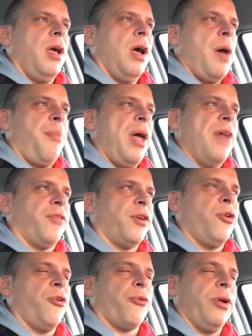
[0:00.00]
applied for
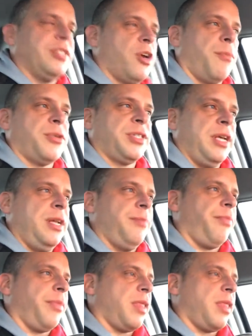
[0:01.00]
2 or 3 0%.